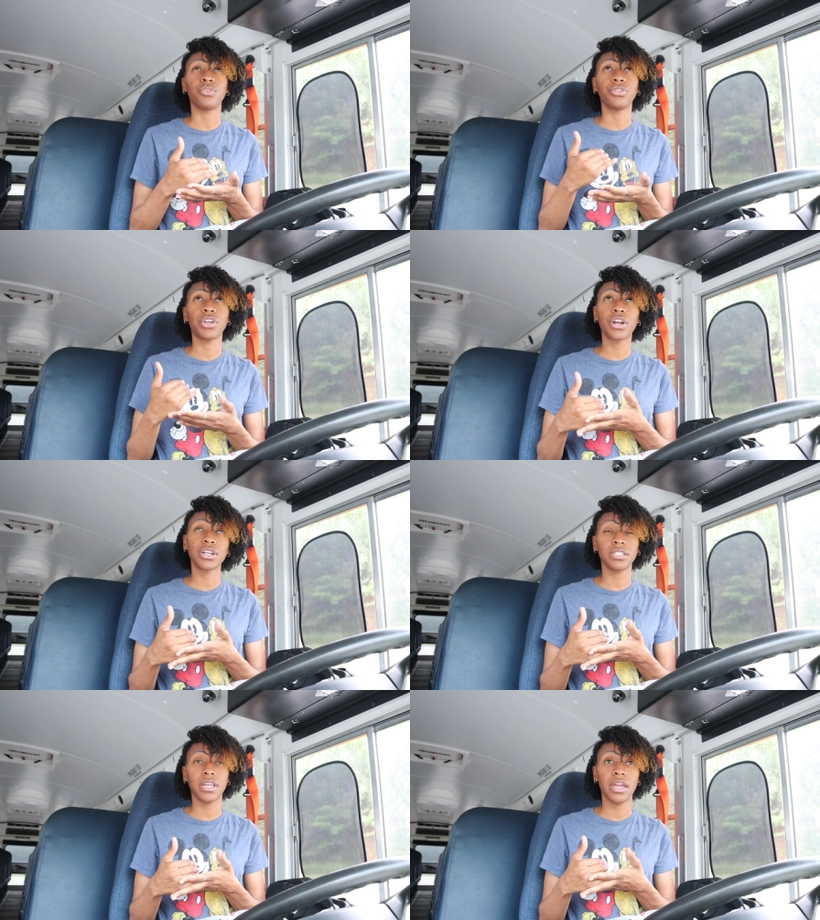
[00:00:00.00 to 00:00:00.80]
on
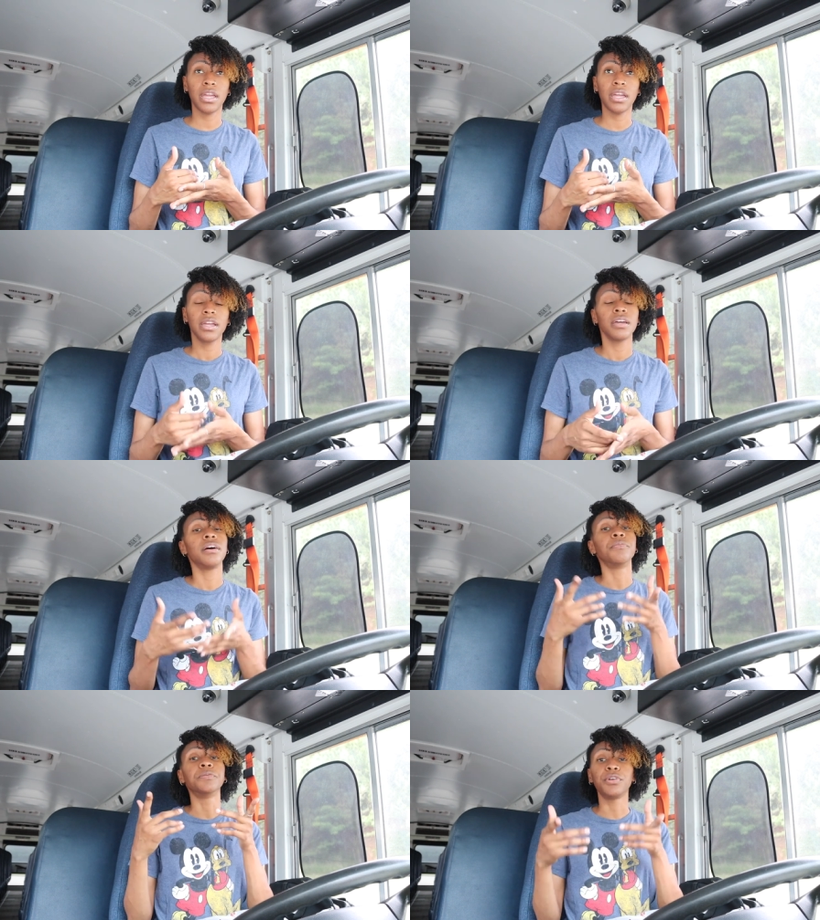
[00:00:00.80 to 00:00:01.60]
Thursday.
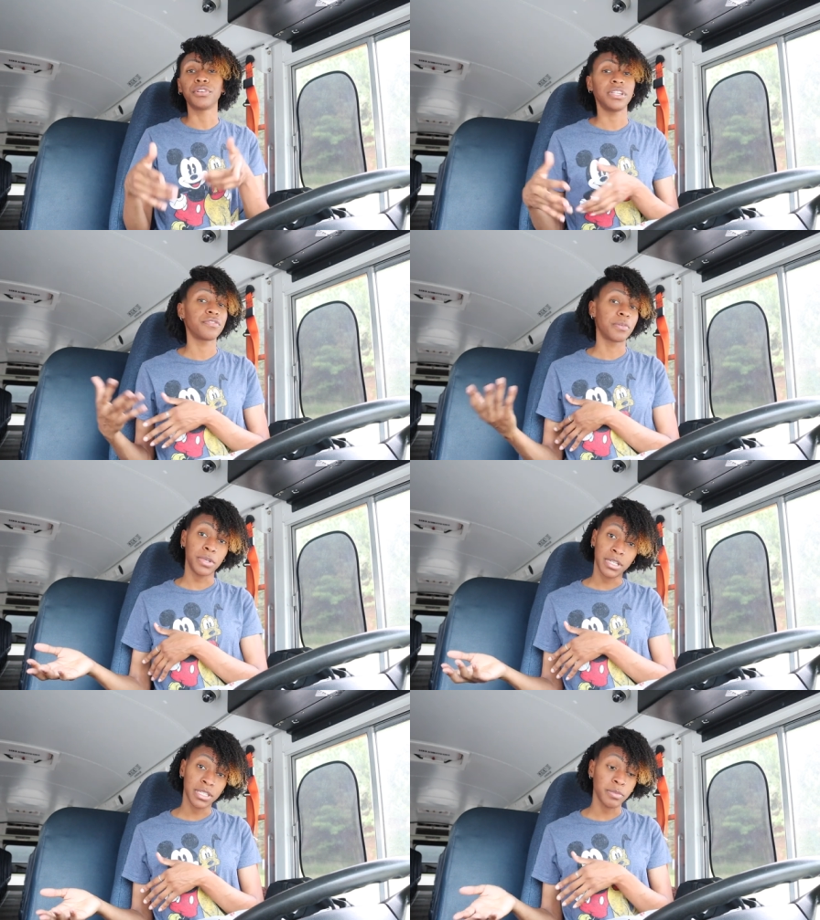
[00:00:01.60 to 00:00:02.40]
I'm gonna be on a different
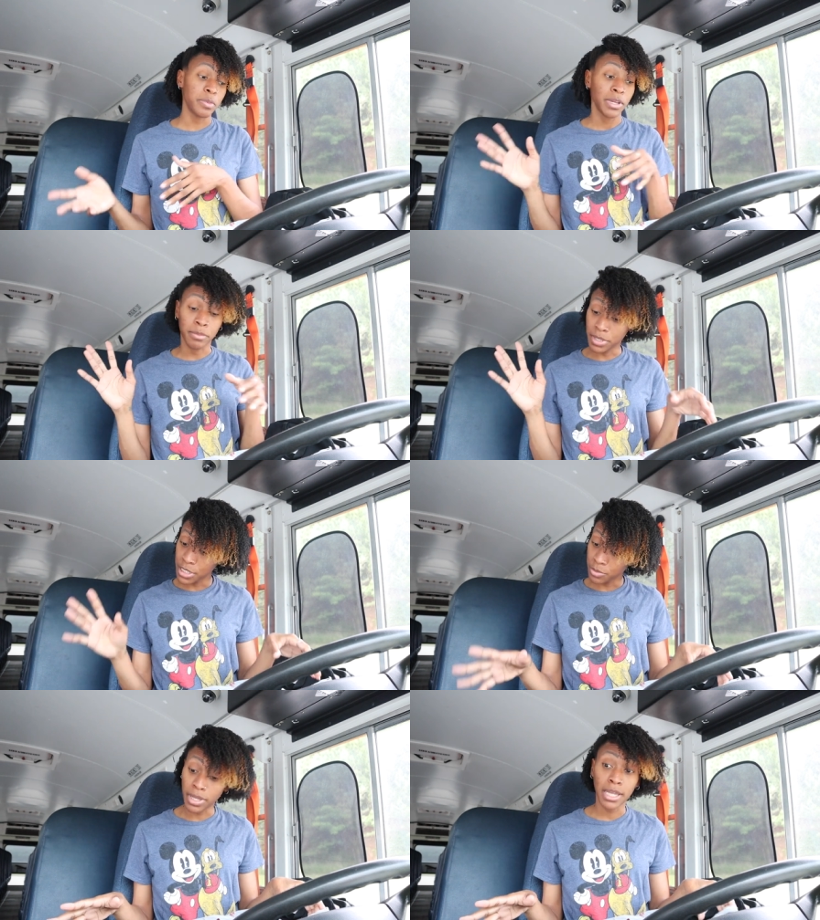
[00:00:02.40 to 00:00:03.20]
bus. I'm gonna pick a
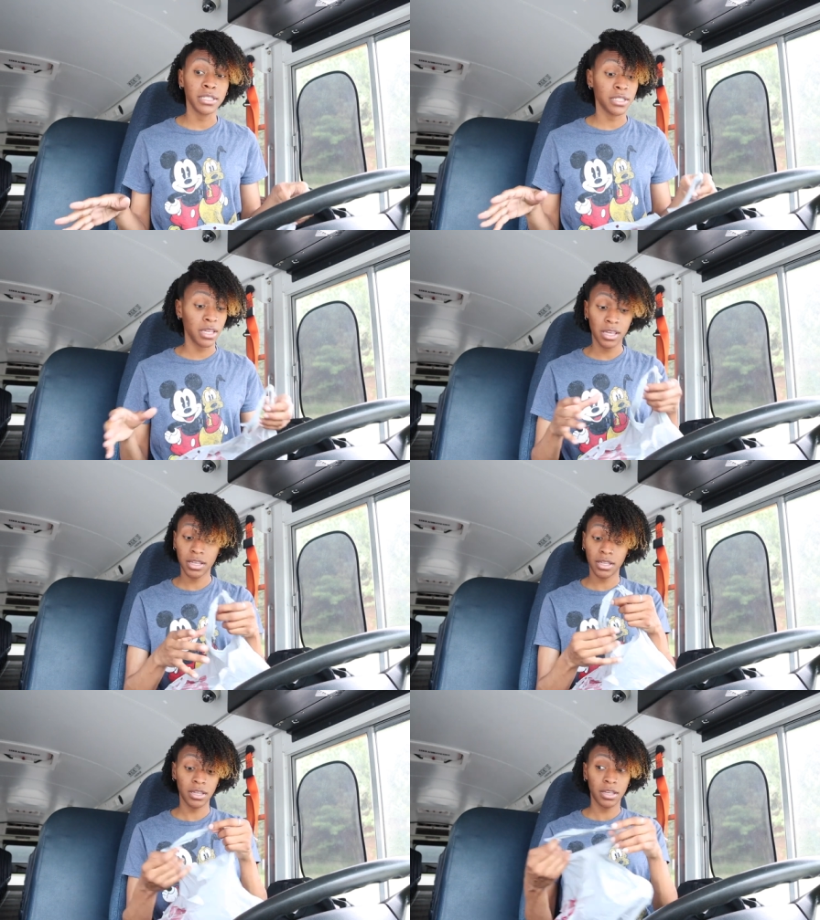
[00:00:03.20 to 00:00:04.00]
bus with AC.
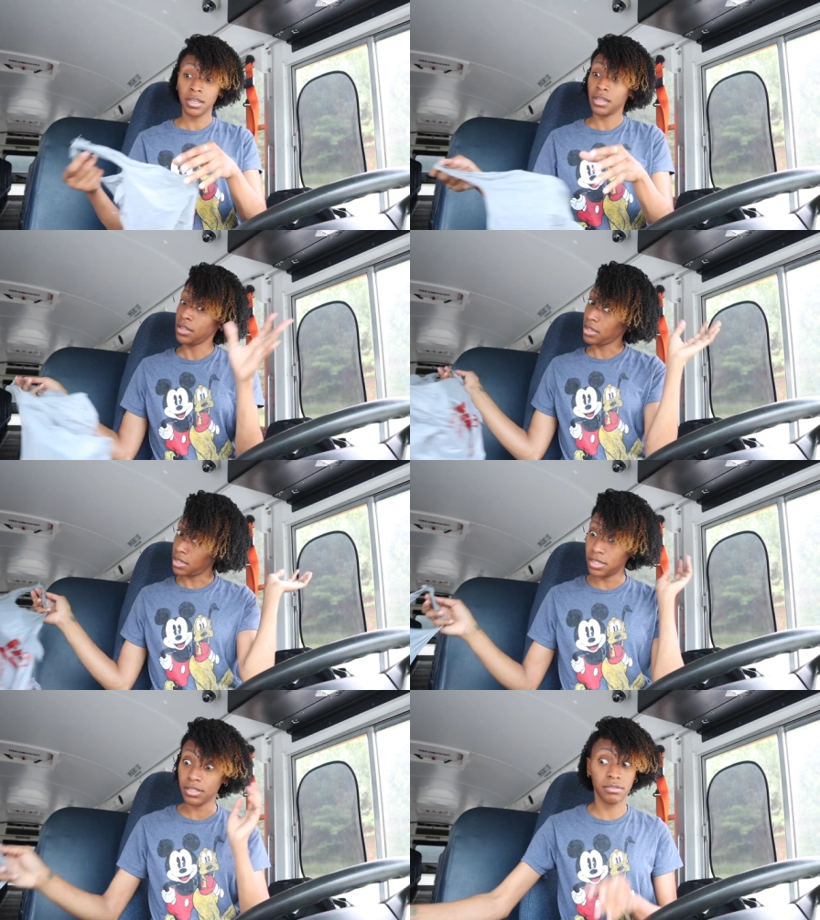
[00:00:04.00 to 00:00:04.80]

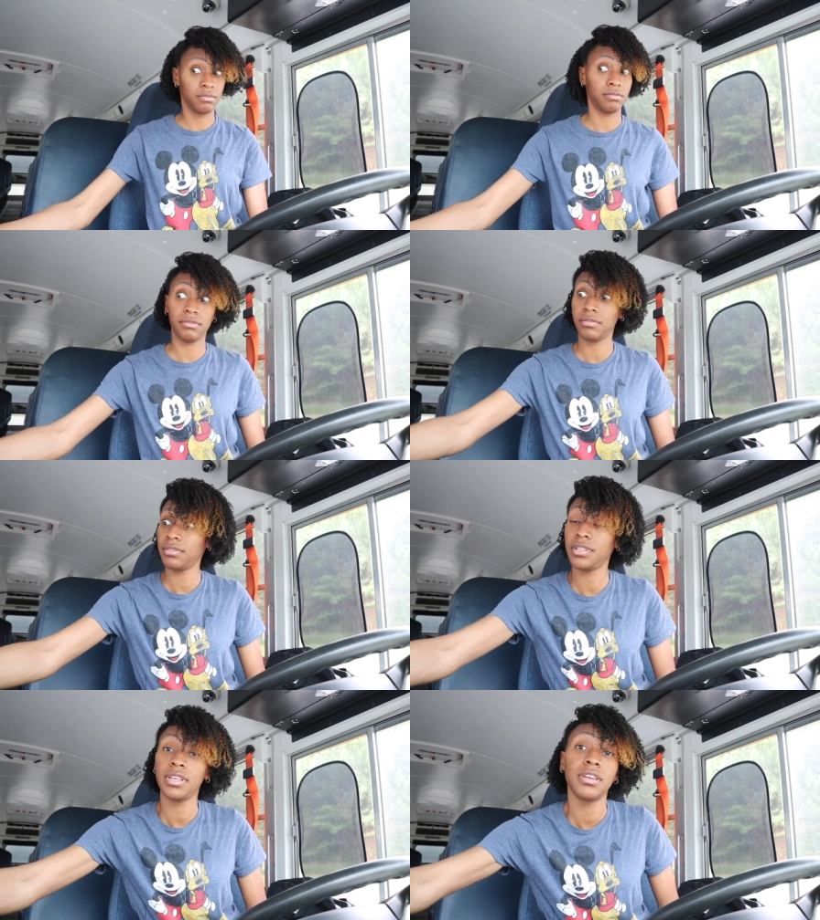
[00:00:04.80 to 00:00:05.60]
Cause
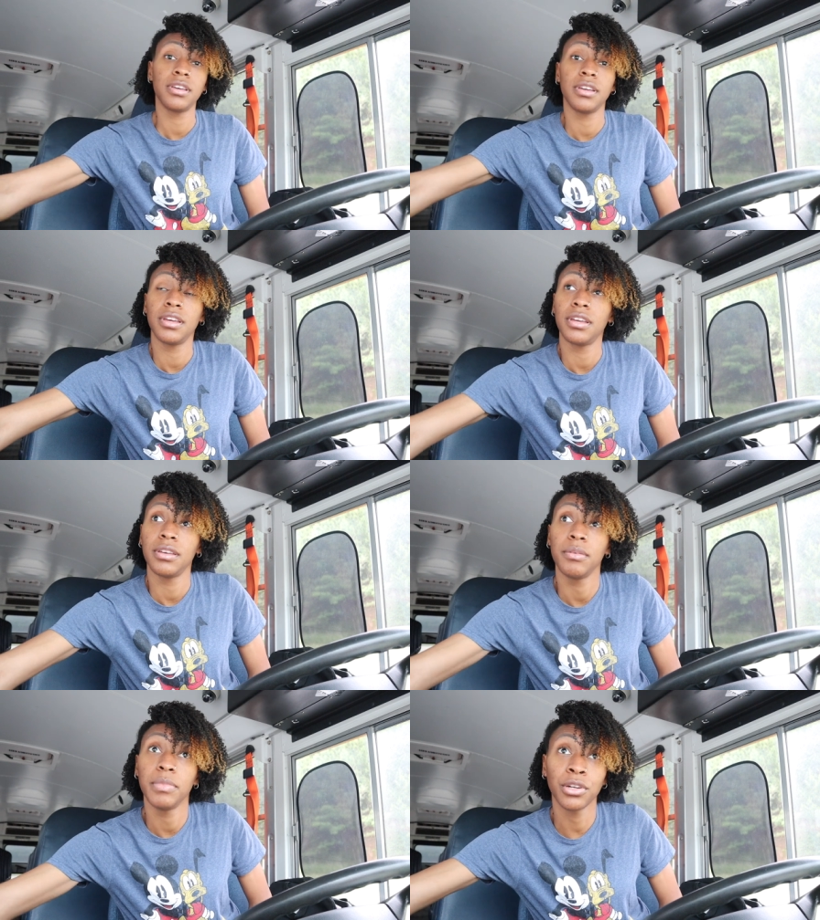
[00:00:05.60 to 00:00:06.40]

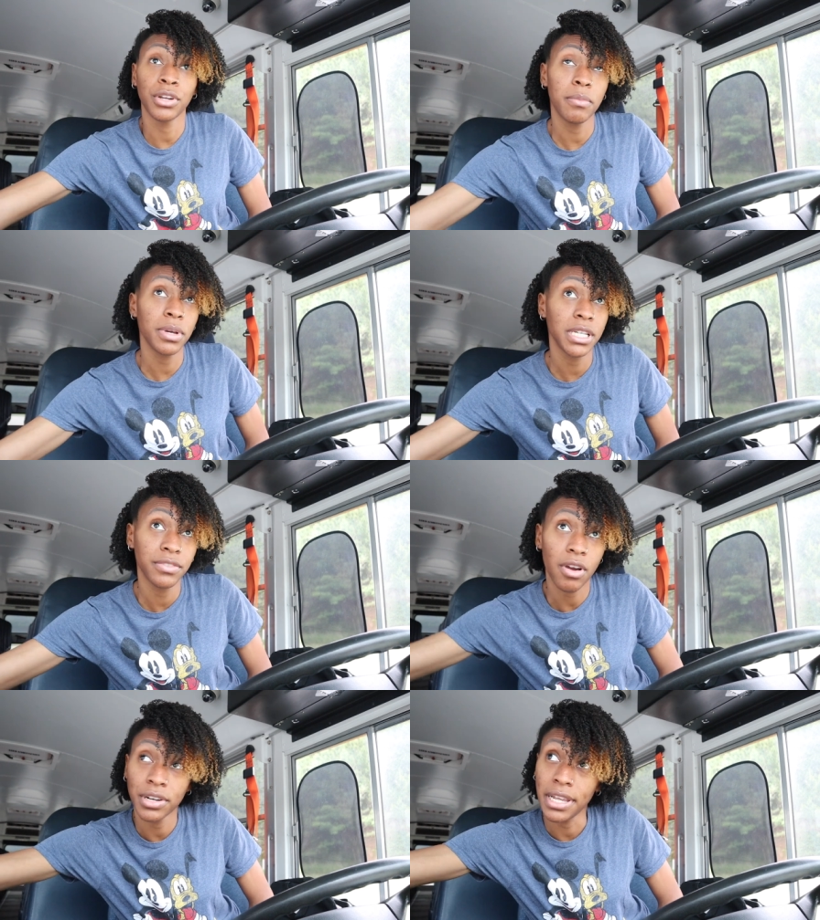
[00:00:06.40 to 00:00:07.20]
been on that
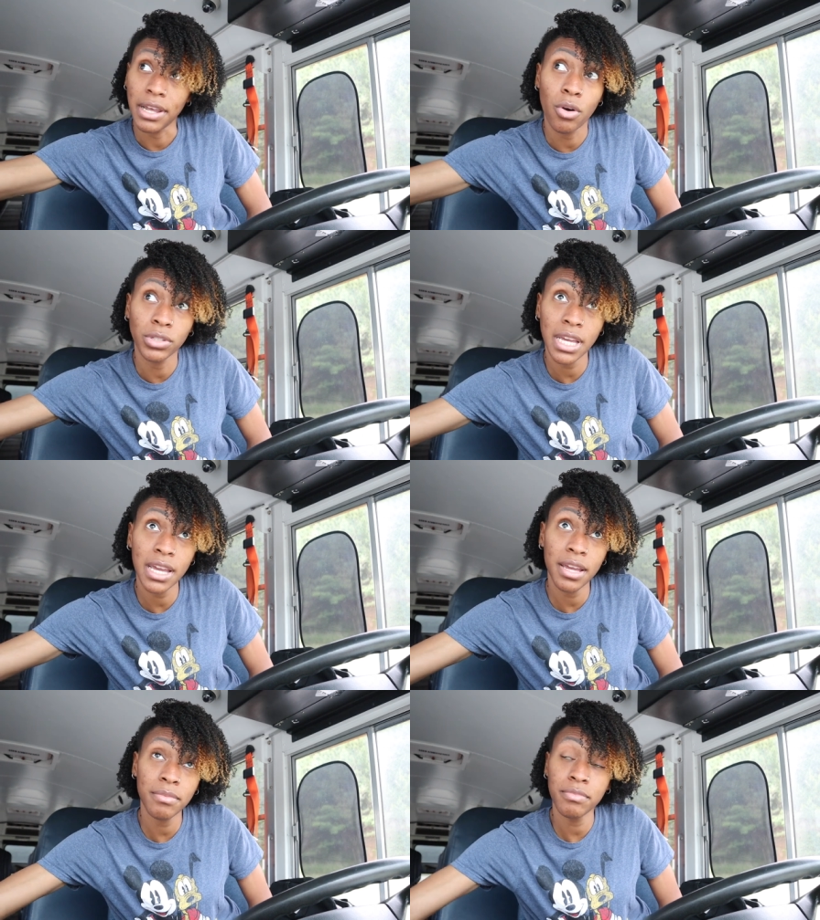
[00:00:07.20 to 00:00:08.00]
bus all that whole
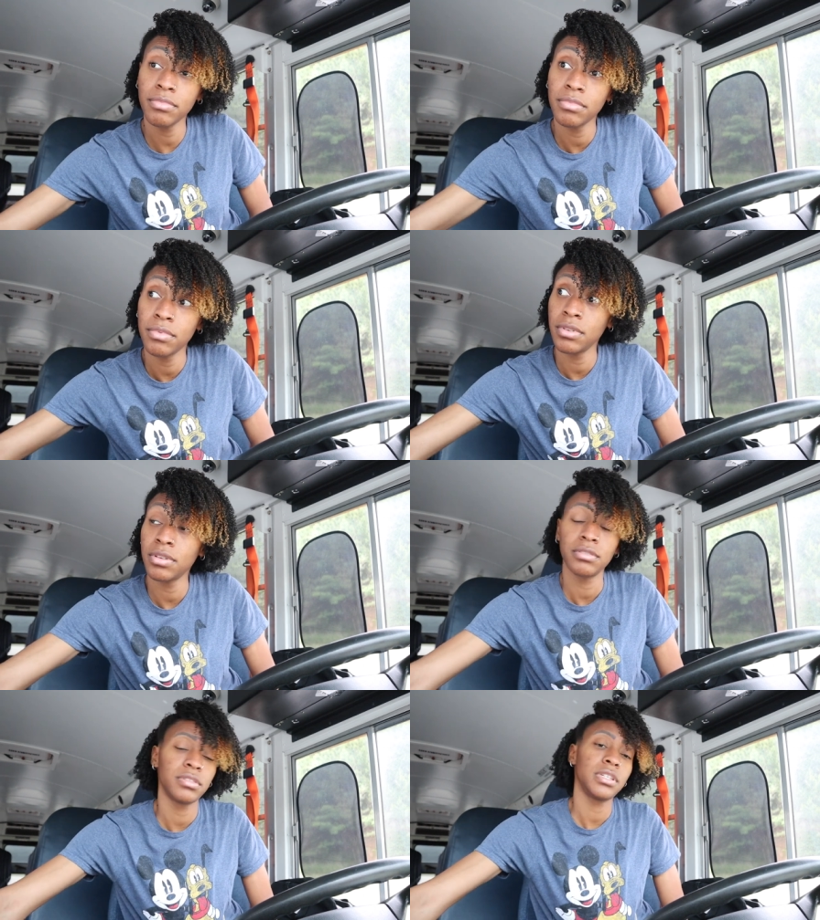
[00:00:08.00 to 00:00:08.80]
time,
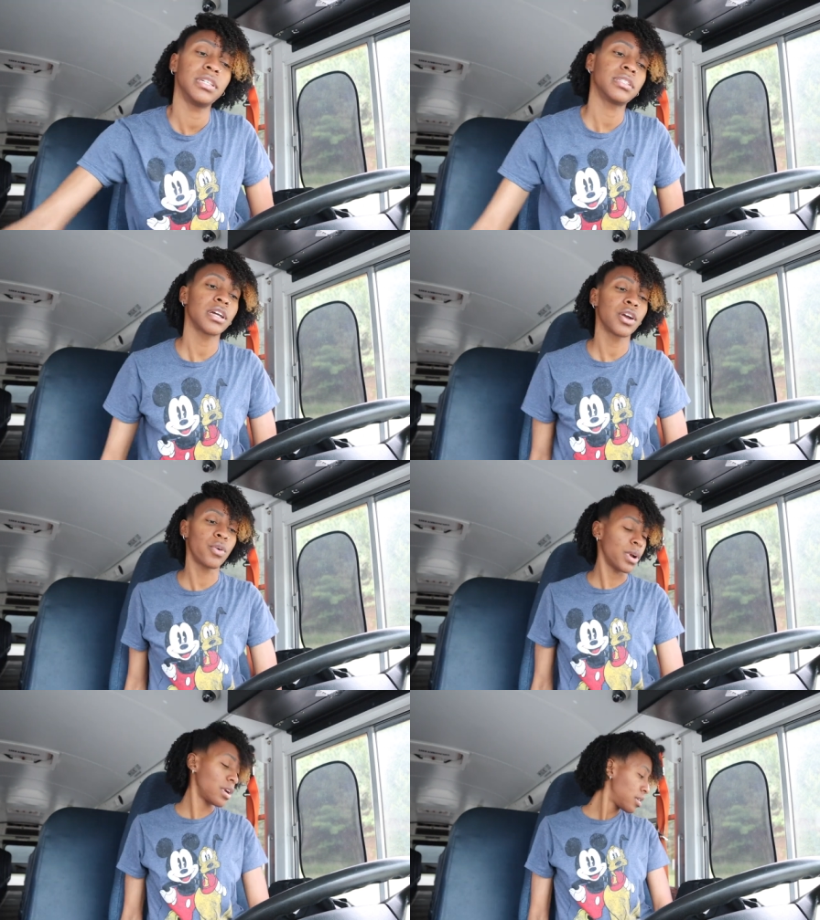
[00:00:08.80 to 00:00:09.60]
it's not
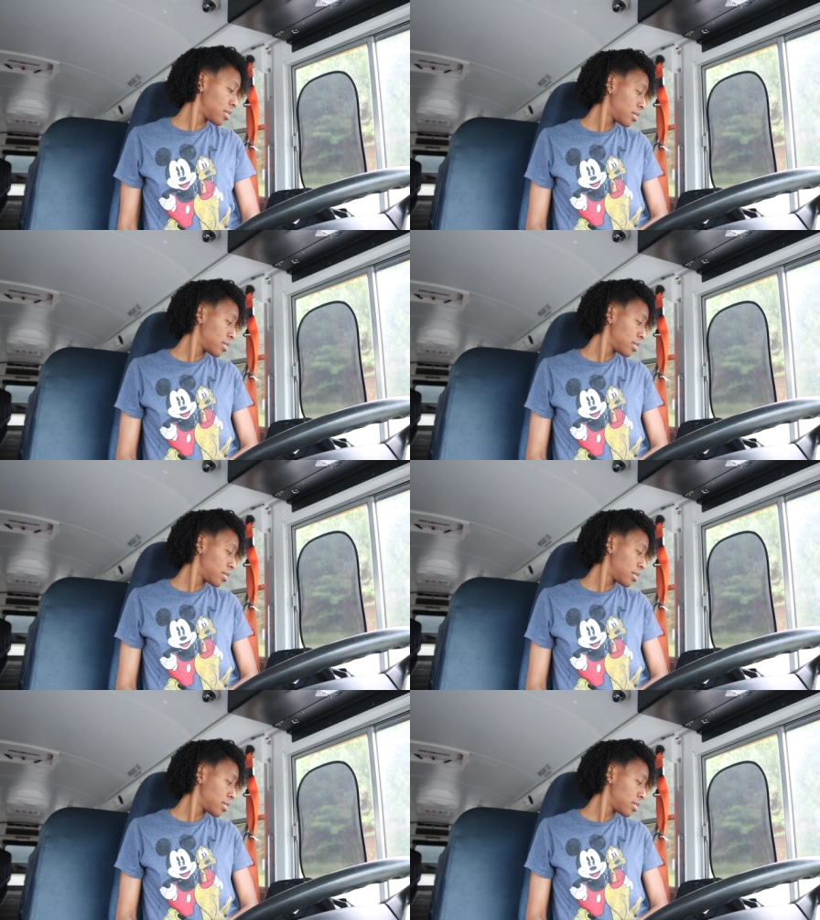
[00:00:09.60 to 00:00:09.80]
gonna work.